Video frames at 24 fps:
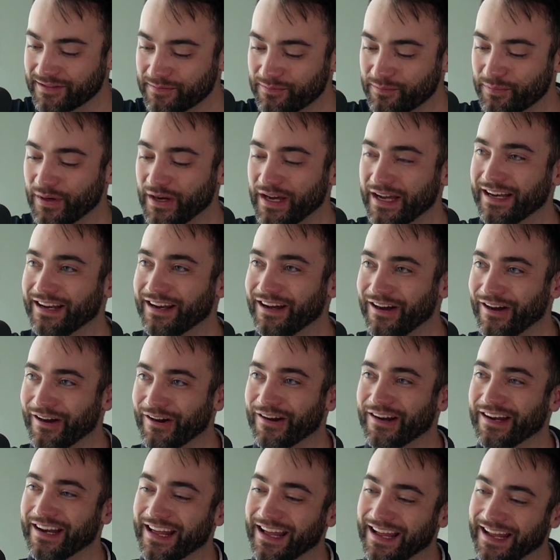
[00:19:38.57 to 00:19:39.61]
But
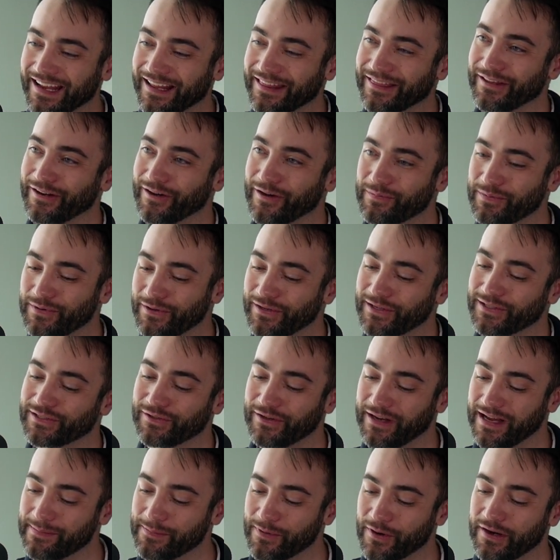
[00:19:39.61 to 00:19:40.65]
RNA therapeutics
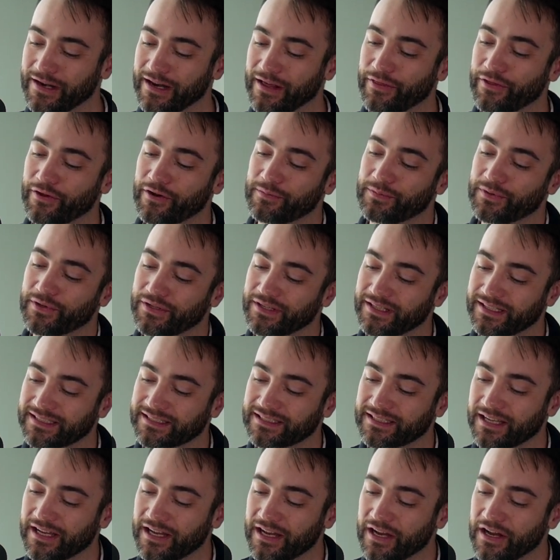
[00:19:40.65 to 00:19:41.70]
or mRNA
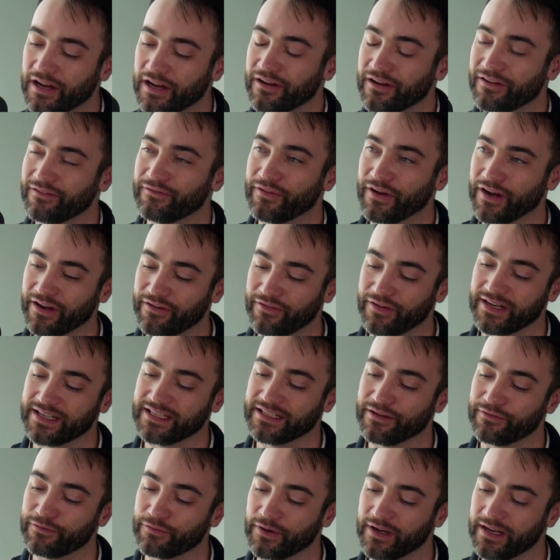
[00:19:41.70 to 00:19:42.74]
therapeutics, very, very
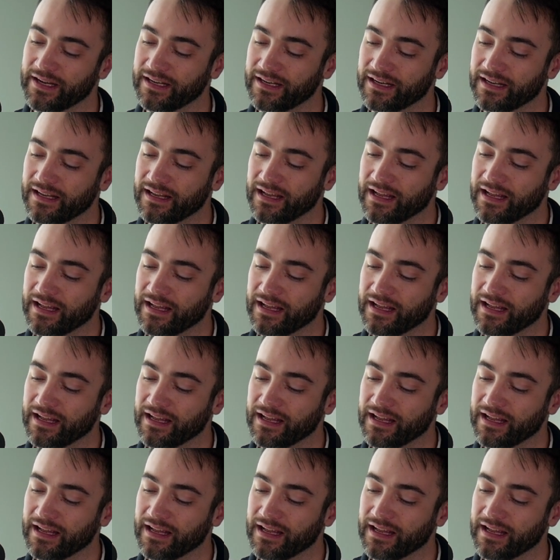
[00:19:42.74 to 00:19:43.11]
different.